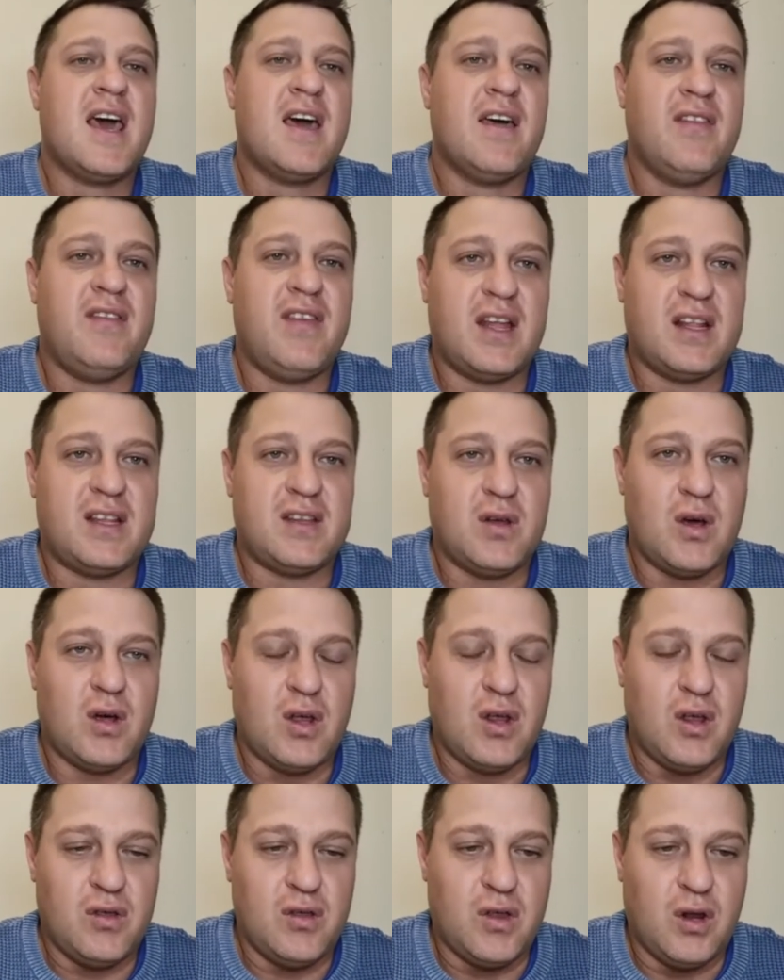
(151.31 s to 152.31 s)
that
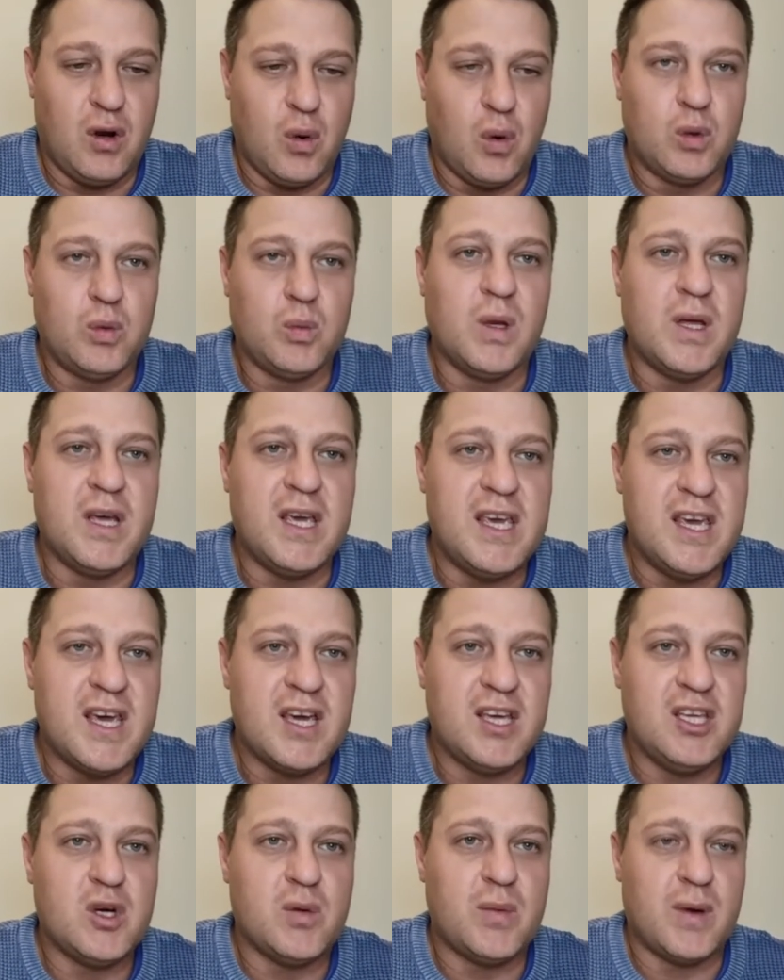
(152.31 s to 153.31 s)
the Lord will hear
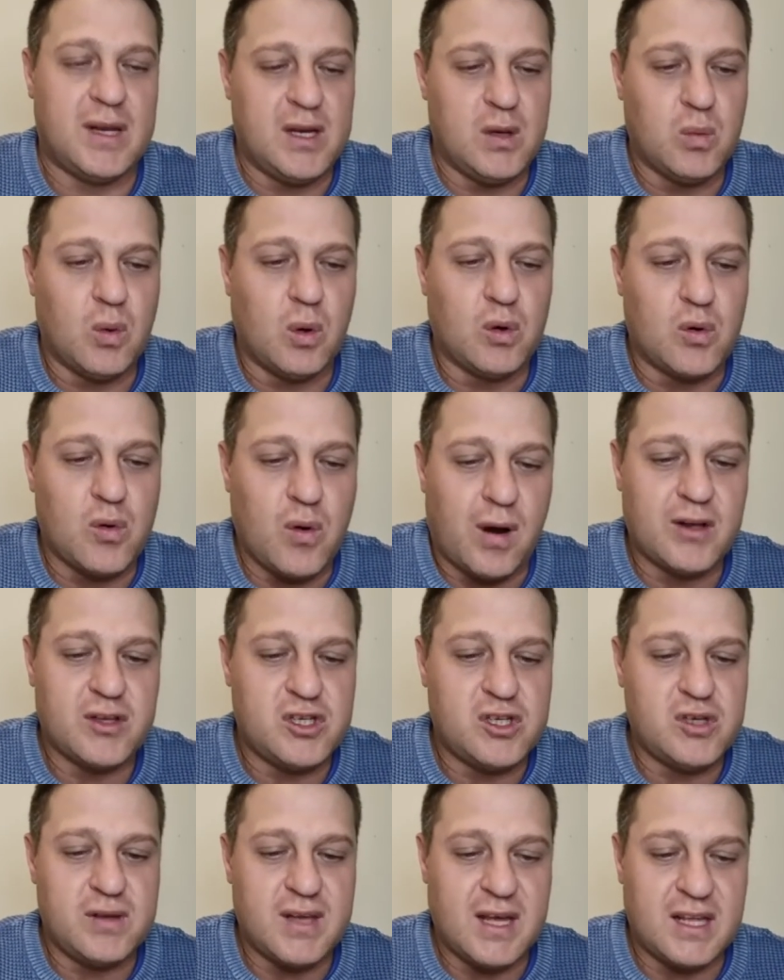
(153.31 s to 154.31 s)
you and He will
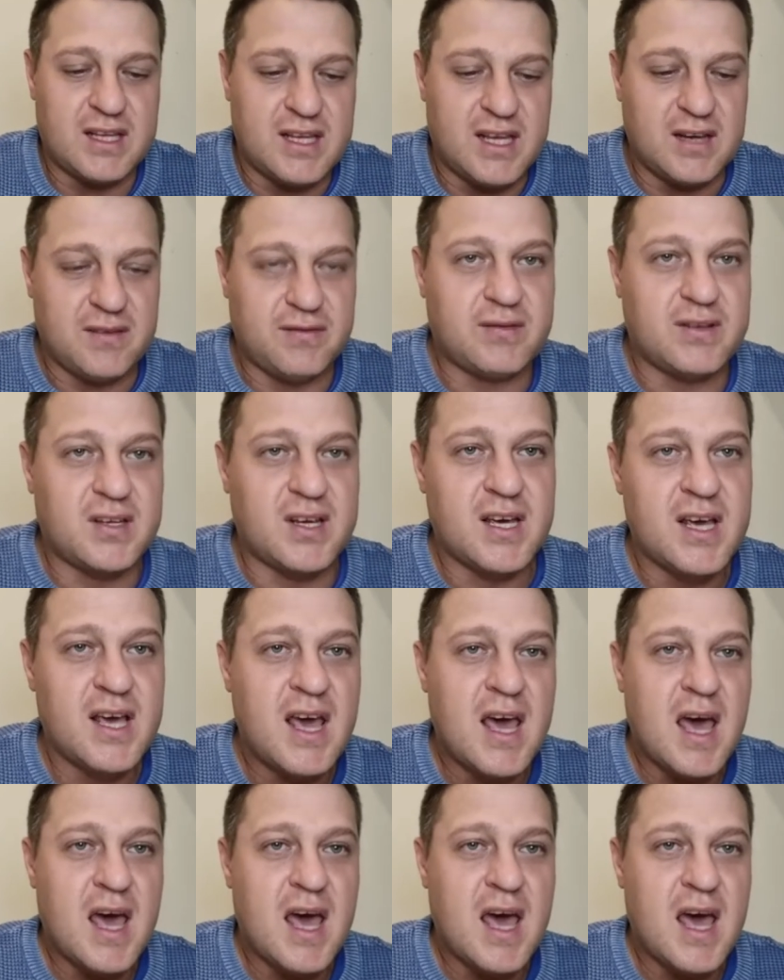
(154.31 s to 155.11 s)
grant you that gift.